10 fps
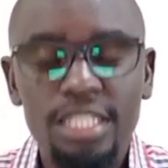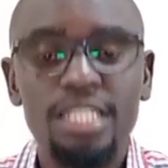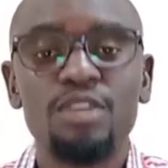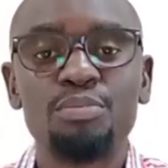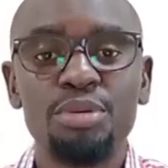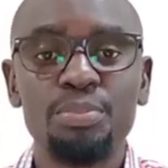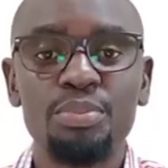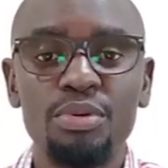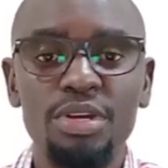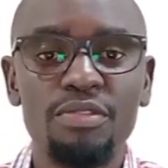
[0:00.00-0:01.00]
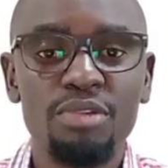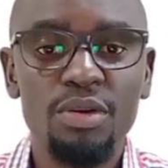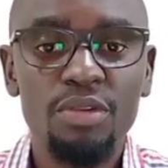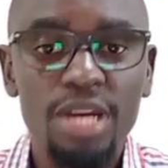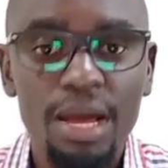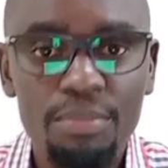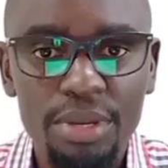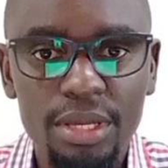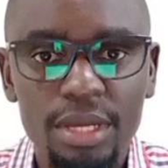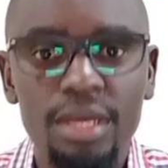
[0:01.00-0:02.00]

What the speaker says: tell people if you are not happy.